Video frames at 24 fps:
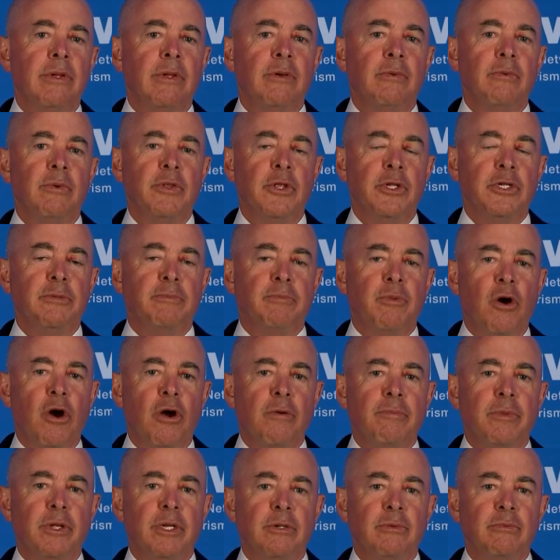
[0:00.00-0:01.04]
When the
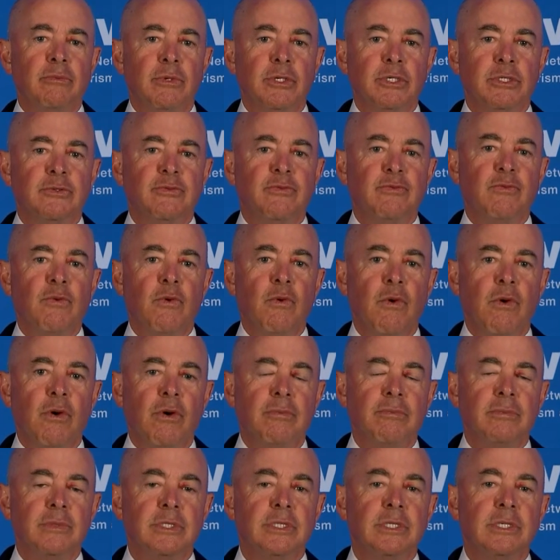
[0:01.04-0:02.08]
department was
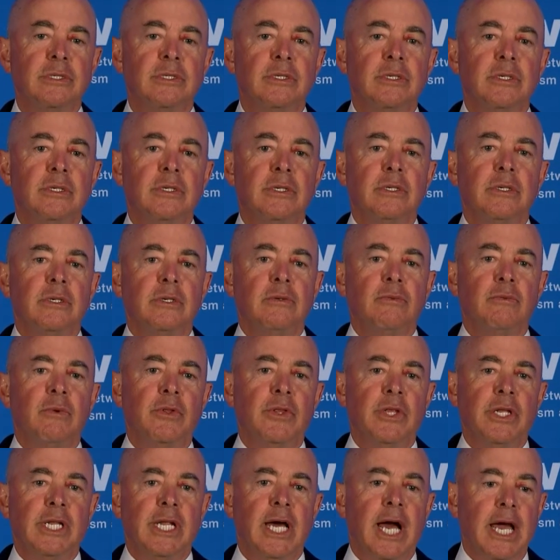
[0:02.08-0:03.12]
formed,
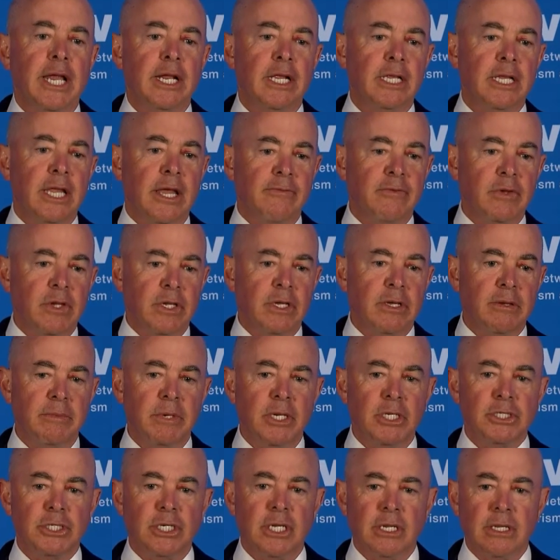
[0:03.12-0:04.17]
when the 9/11
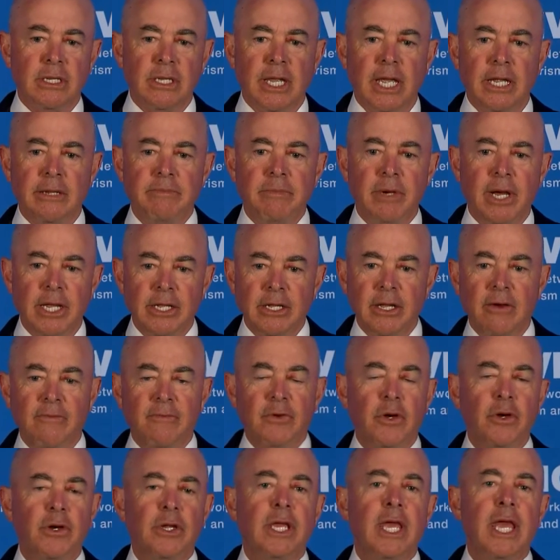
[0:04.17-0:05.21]
Commission, led by
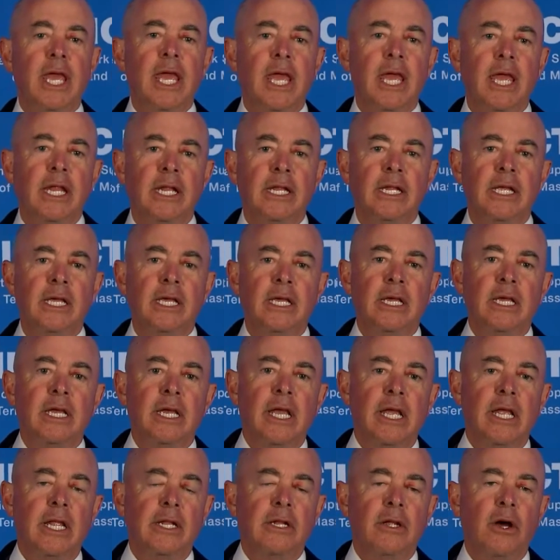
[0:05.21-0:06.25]
Governor Keane
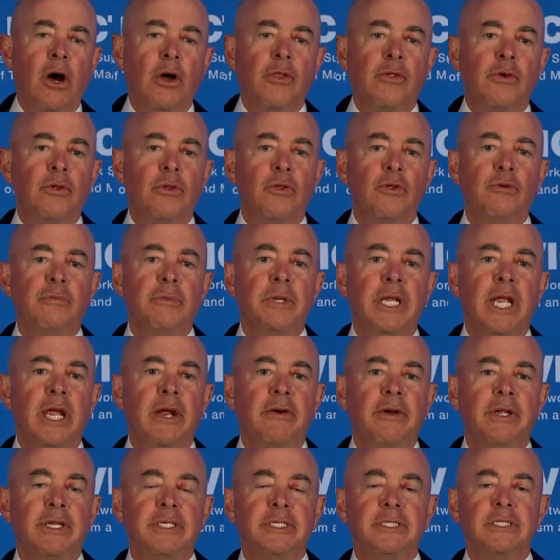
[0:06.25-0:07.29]
and other
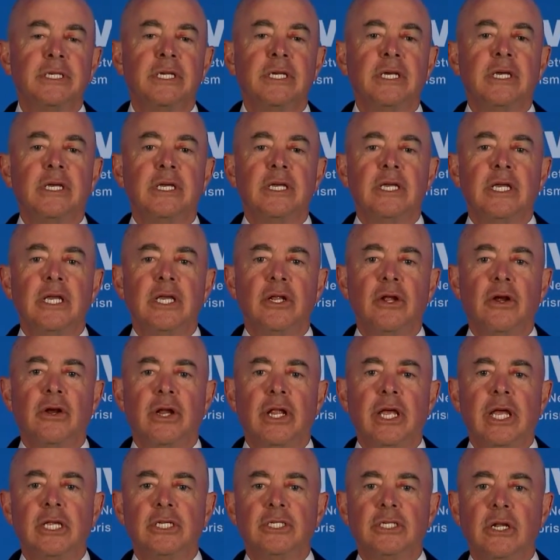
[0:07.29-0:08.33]
luminaries in our
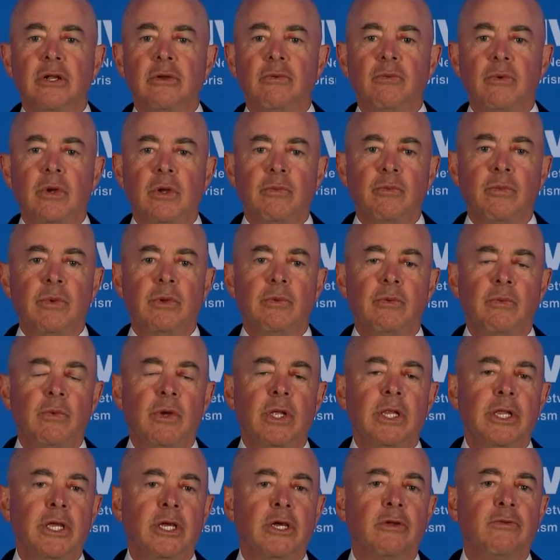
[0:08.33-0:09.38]
nation, when we
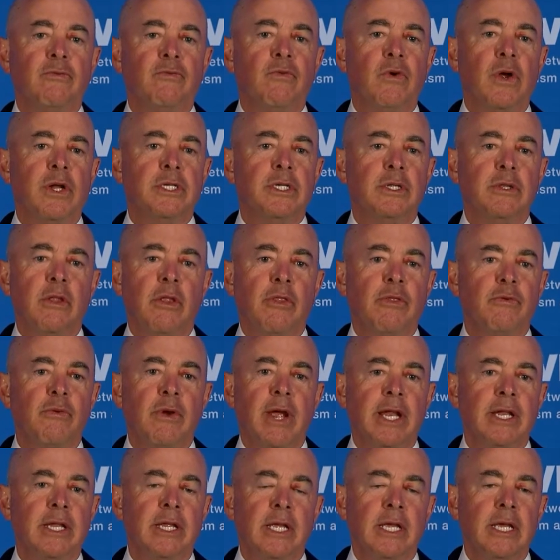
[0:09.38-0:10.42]
really confronted the
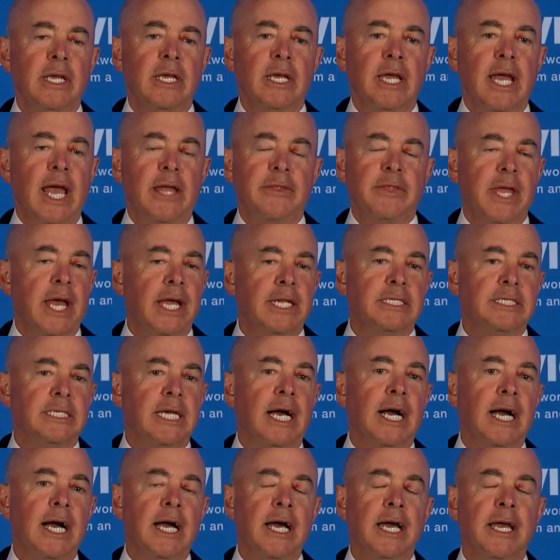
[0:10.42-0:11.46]
threat, at that
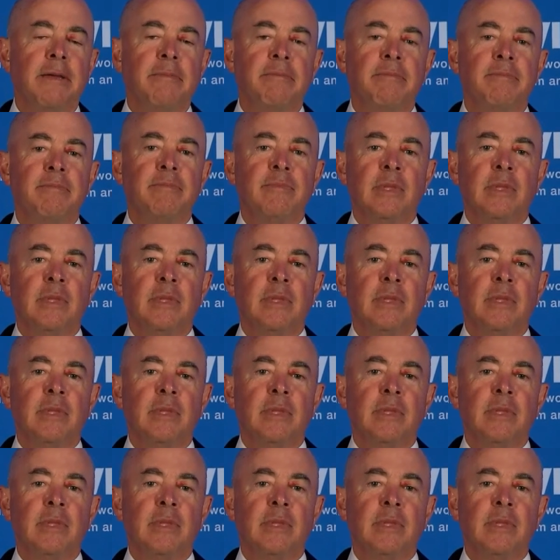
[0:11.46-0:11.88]
time,